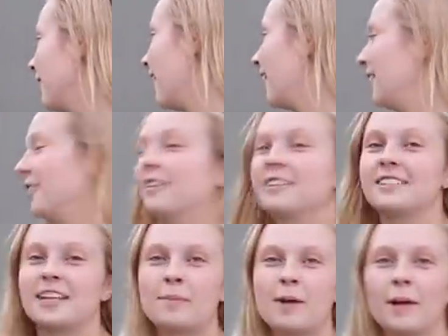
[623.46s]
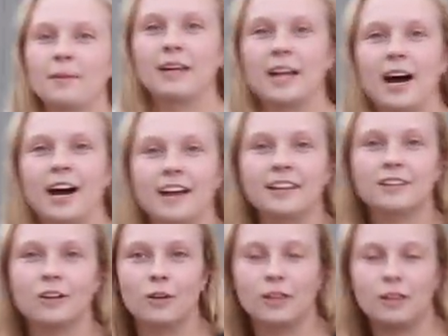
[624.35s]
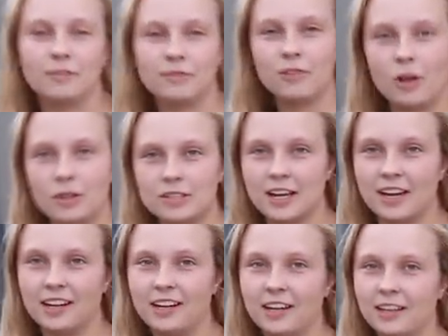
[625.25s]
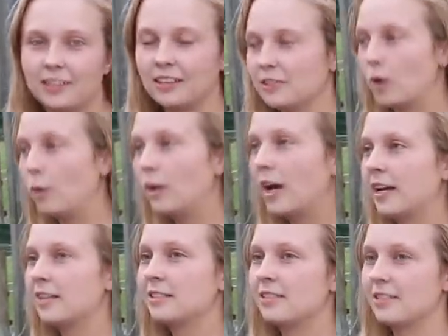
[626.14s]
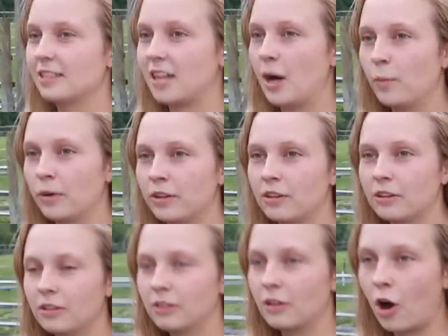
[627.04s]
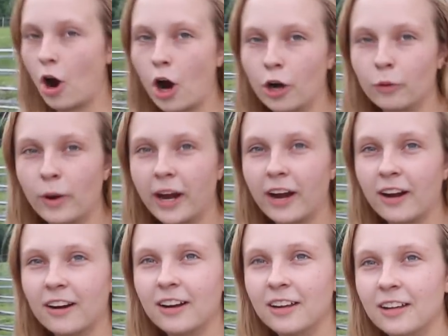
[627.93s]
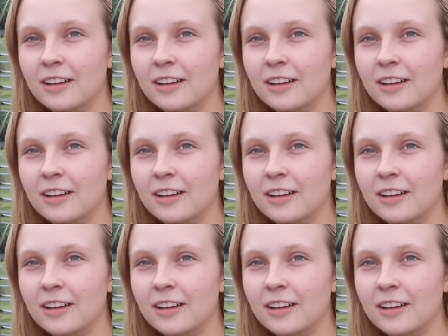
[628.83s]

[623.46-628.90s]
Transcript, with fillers: kind to it, say probably nine. The only faults I like, don't like is it doesn't come with the hardware